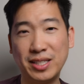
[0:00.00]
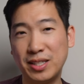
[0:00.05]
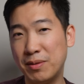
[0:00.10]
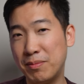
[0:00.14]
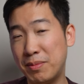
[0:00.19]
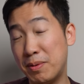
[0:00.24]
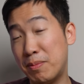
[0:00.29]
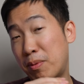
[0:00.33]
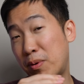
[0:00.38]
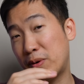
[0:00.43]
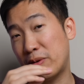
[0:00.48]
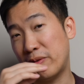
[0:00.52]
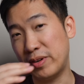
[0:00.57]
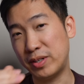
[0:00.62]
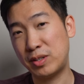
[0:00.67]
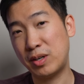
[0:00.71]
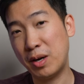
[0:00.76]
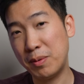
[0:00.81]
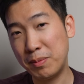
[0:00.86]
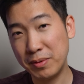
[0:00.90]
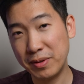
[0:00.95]
a little bit more of a
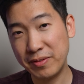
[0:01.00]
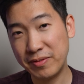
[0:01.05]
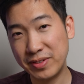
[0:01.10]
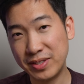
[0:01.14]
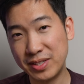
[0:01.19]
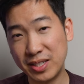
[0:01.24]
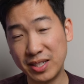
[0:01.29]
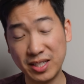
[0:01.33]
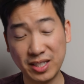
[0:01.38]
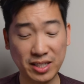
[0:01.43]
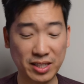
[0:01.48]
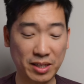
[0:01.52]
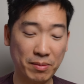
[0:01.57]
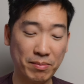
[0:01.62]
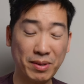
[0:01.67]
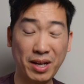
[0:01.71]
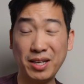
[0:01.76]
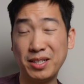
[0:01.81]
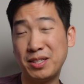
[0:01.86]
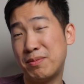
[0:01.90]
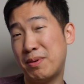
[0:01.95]
treble emphasis.
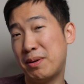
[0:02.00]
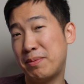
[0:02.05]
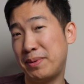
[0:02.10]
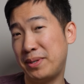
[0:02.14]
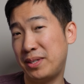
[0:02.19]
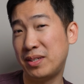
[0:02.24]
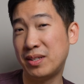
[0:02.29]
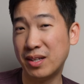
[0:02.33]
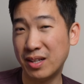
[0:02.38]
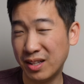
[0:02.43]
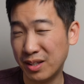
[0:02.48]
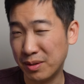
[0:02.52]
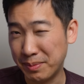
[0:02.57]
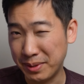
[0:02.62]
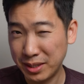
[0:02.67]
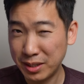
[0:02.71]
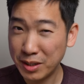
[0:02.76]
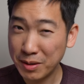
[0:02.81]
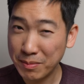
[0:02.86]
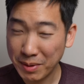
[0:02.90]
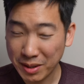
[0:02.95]
Sometimes it might be a little bit
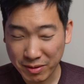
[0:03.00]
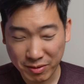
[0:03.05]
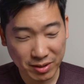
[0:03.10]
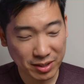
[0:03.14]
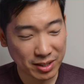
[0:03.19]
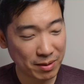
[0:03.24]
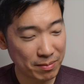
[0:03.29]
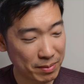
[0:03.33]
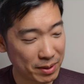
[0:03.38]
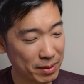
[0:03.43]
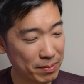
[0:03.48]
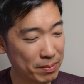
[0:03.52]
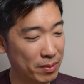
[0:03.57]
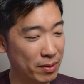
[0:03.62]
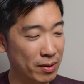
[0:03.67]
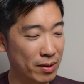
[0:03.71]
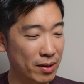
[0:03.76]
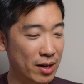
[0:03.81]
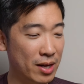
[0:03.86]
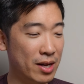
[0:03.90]
too much for some people,